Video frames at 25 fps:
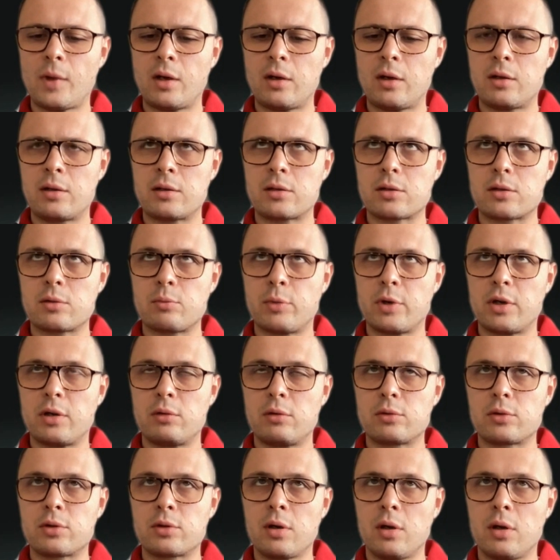it's
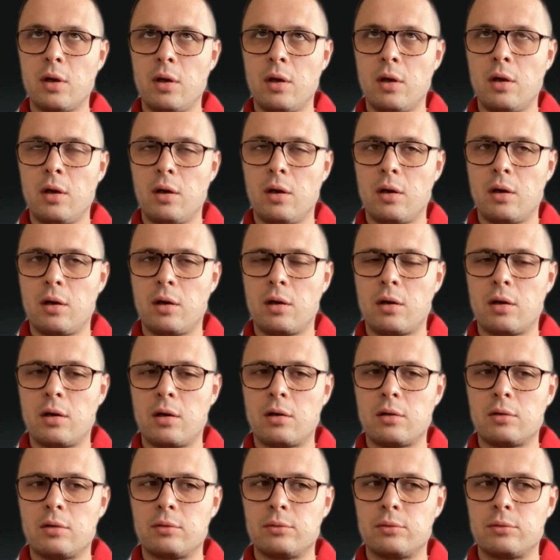about
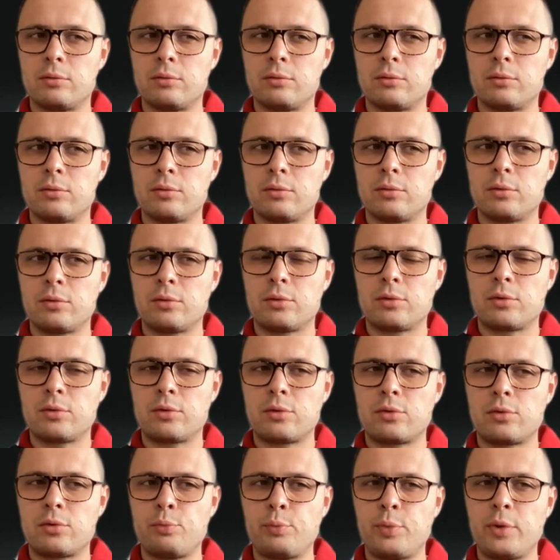
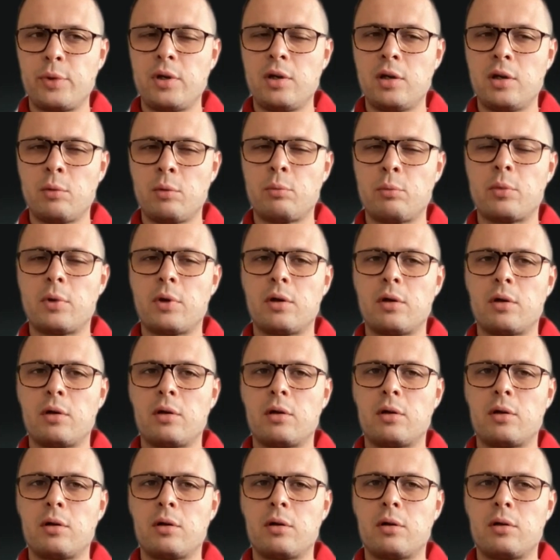2 p.m.
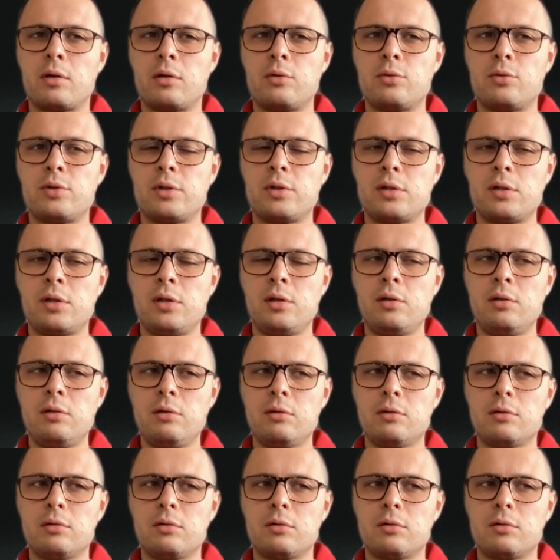UTC.